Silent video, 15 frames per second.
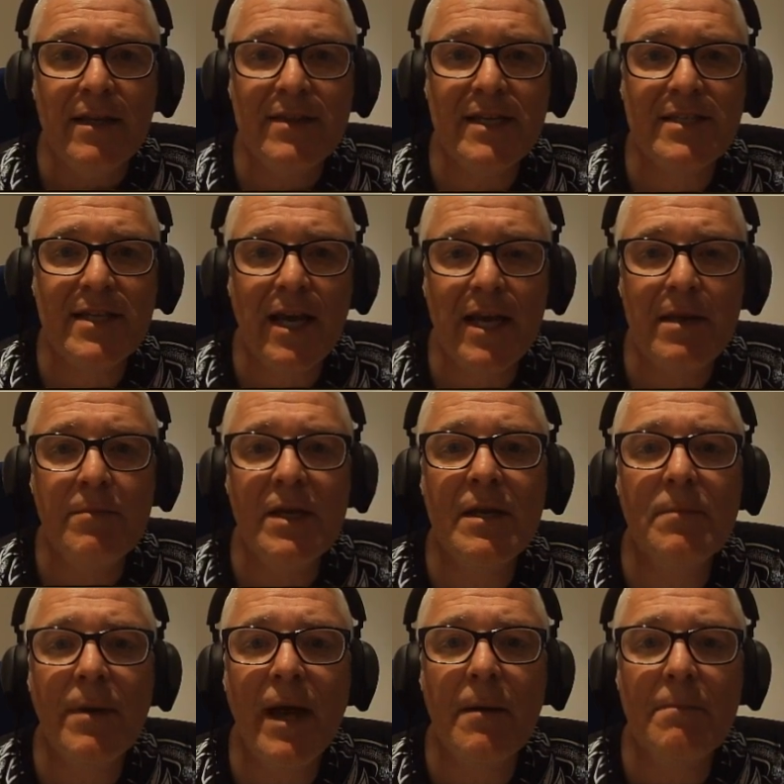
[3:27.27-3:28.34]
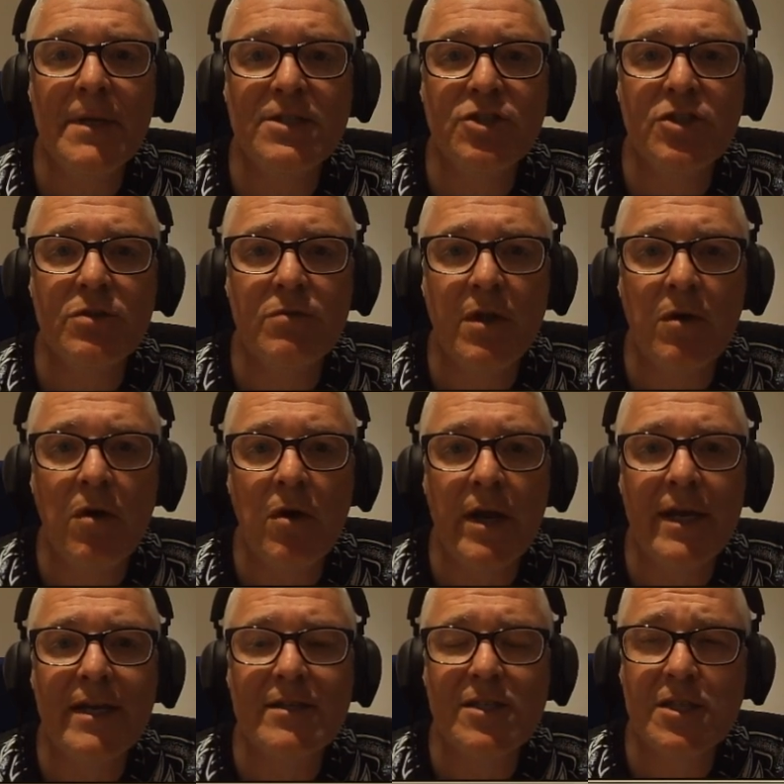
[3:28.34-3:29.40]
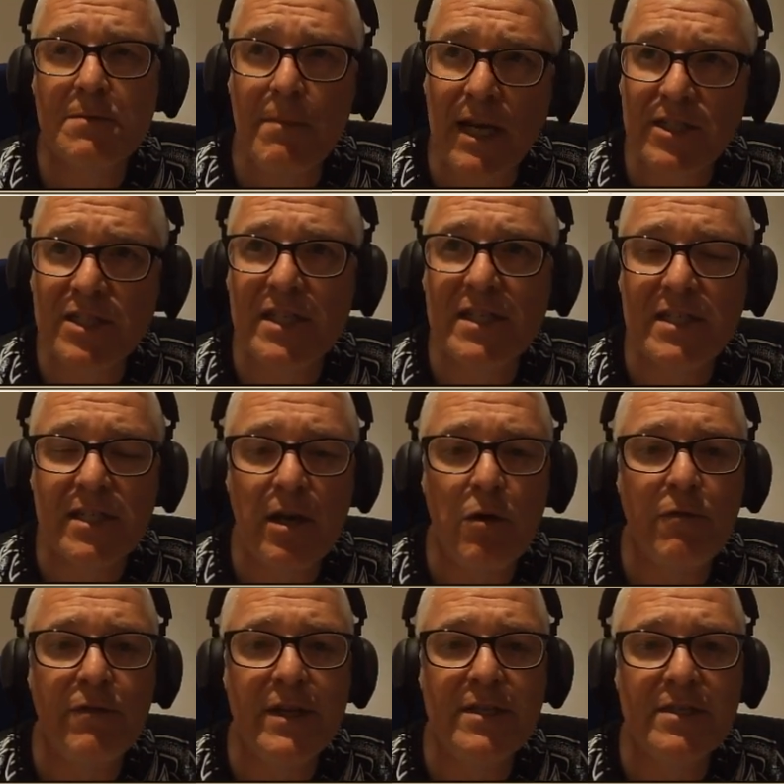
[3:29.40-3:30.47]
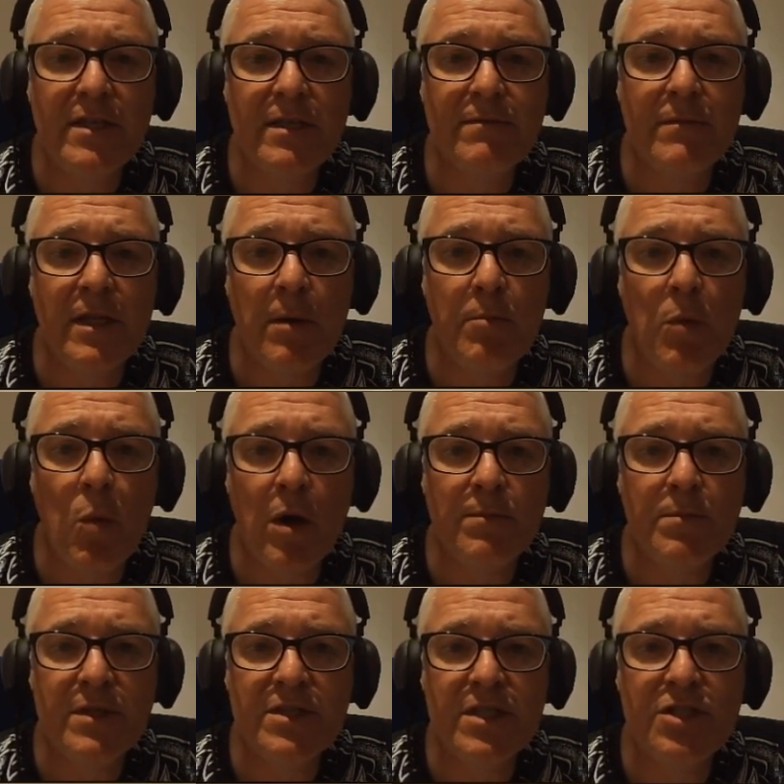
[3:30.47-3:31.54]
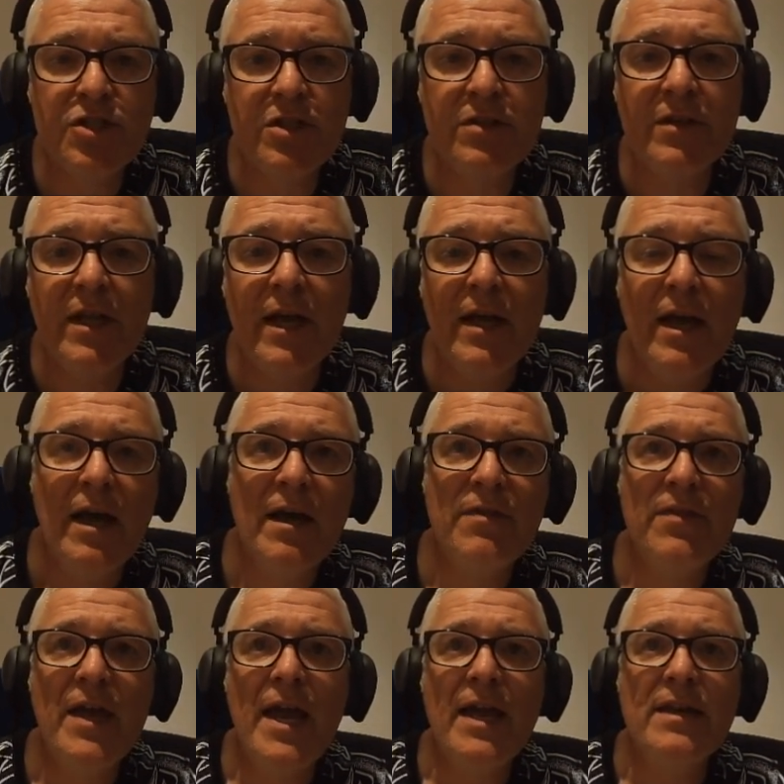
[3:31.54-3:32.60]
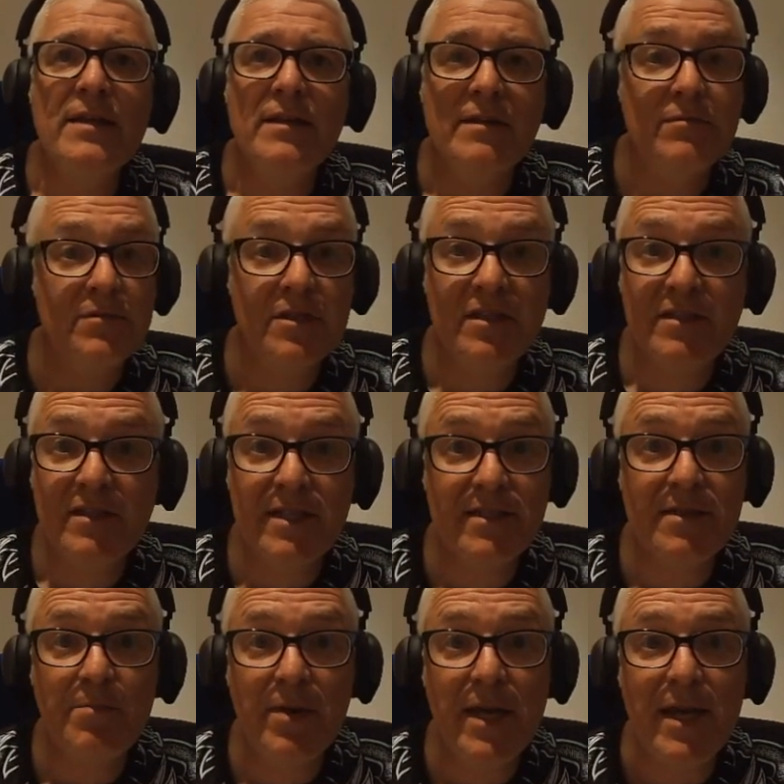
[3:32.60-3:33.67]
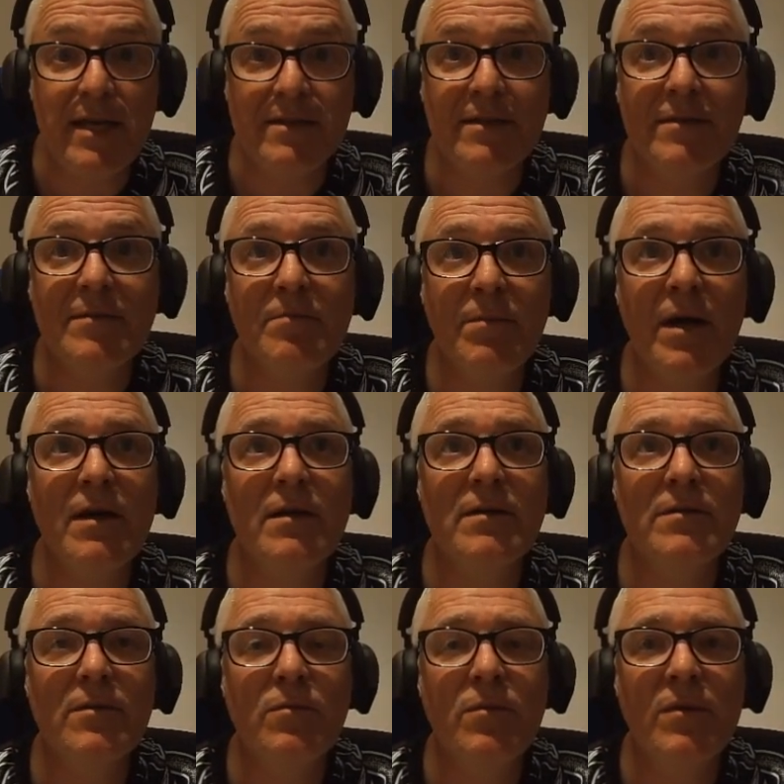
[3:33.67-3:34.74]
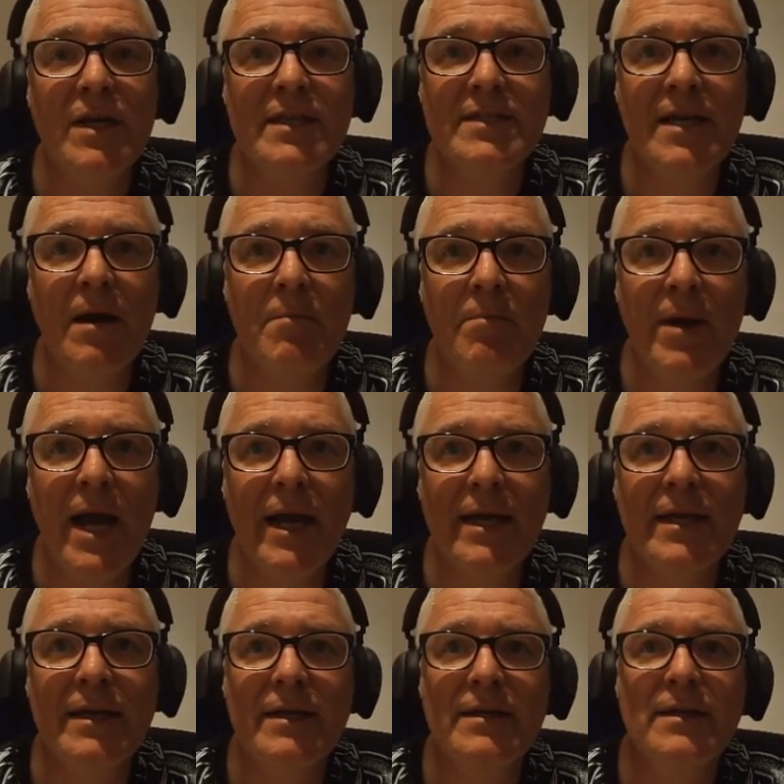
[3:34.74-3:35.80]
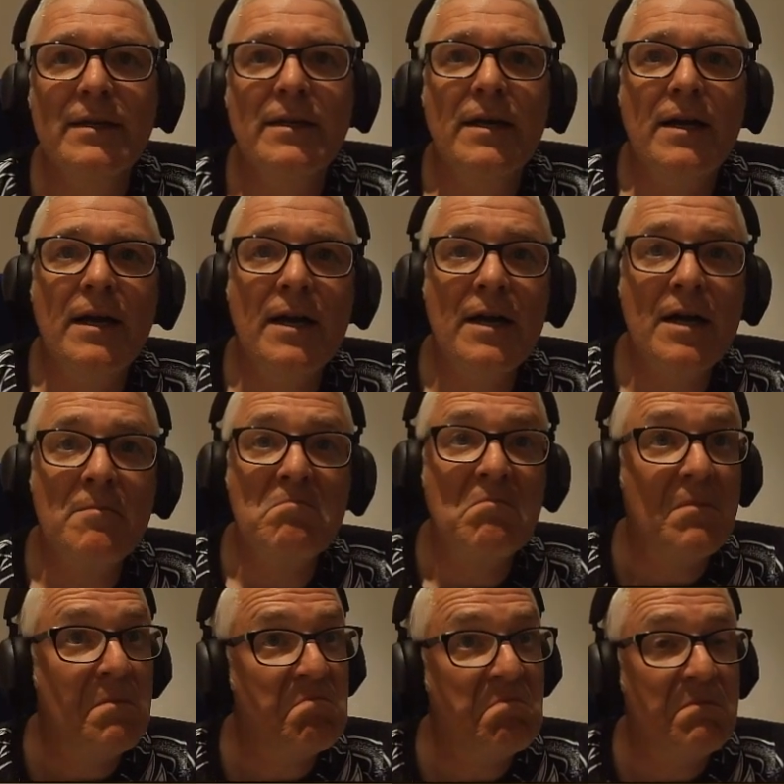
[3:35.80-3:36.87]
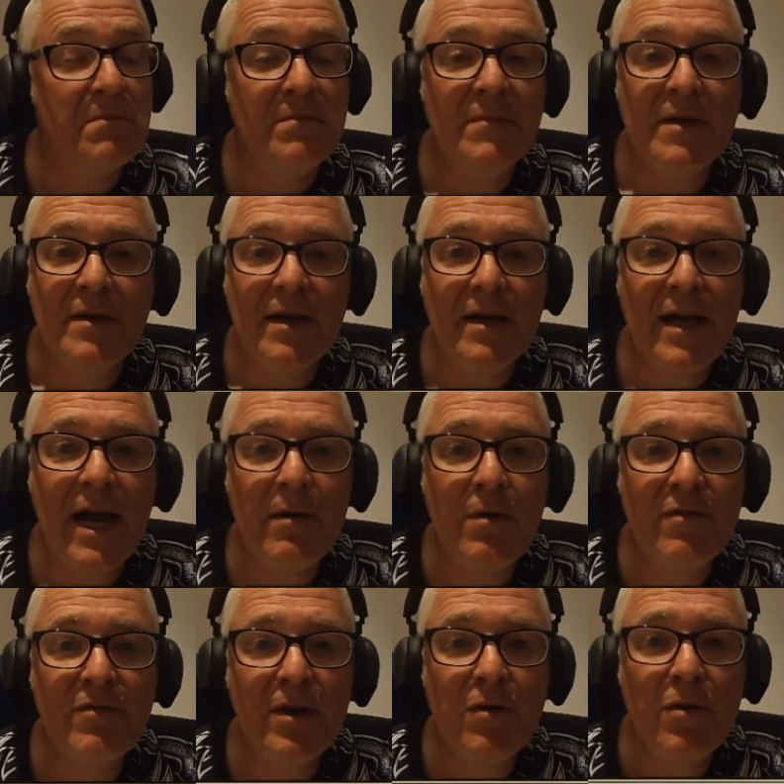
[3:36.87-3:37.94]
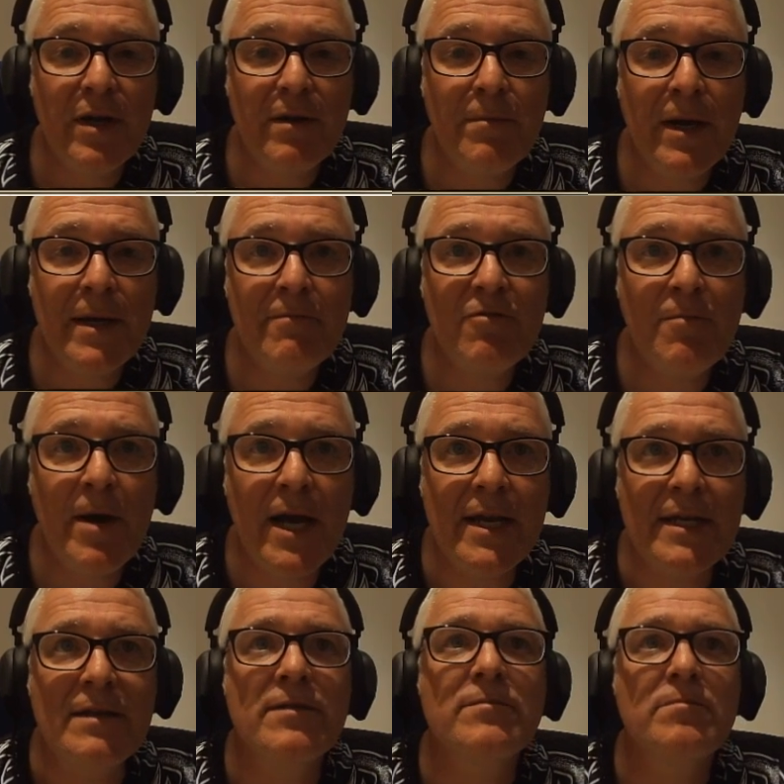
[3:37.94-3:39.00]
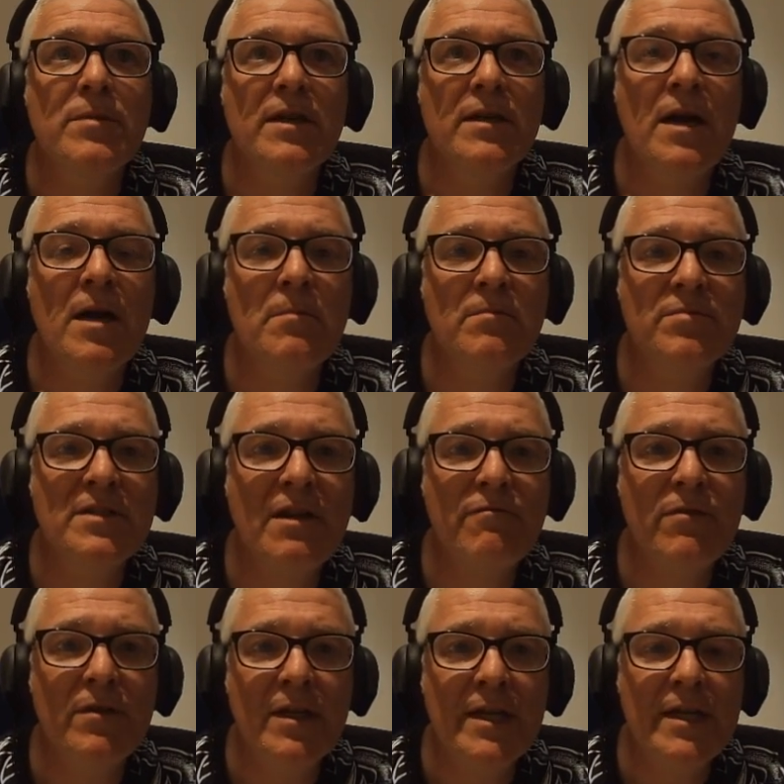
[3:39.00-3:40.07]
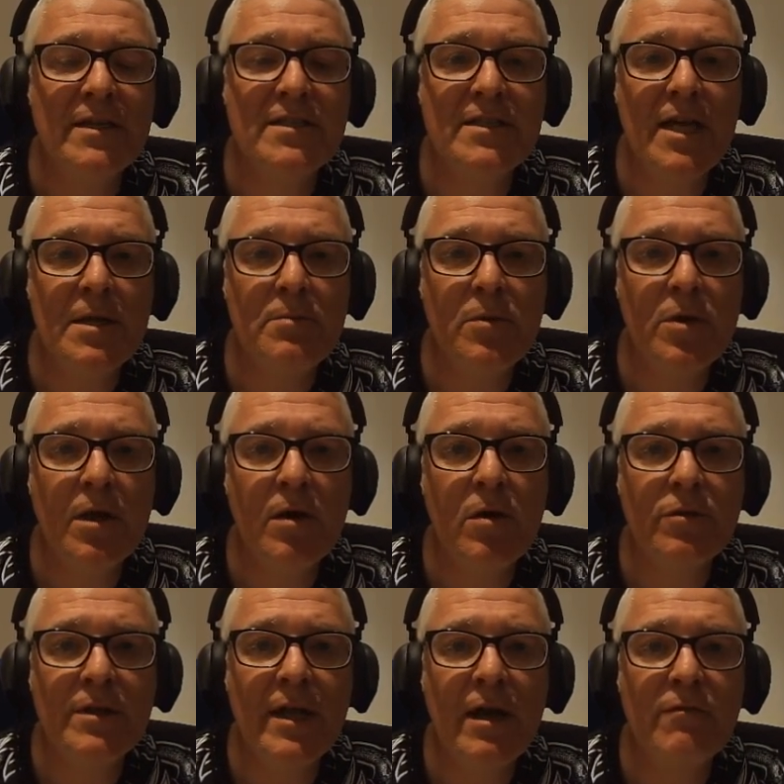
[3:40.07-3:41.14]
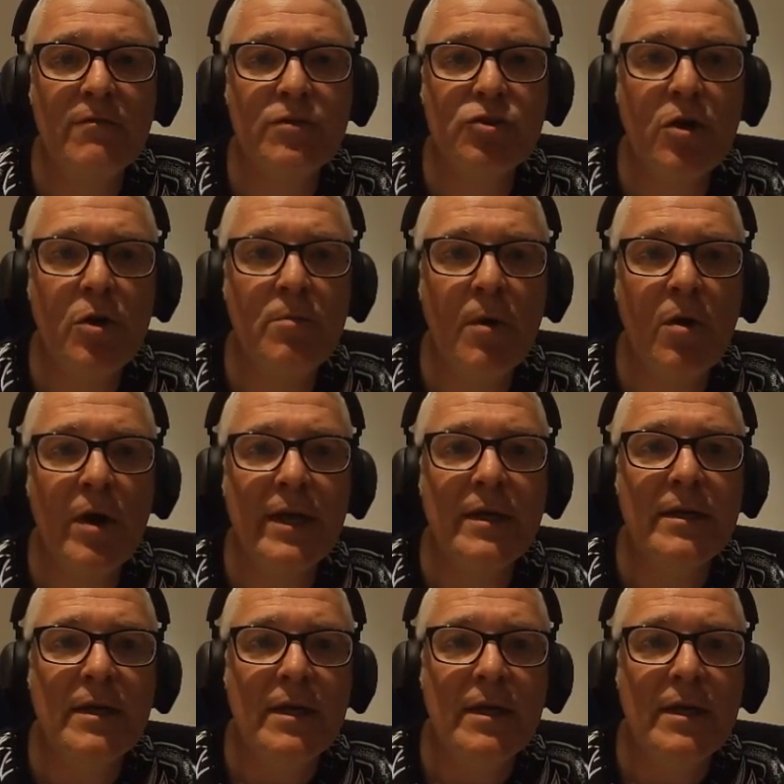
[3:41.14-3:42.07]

This came in about mid-July, it smashed itself into number 1 position and then just disappeared. But it's come back, however long it may remain. But definitely a staple card now for Dromai.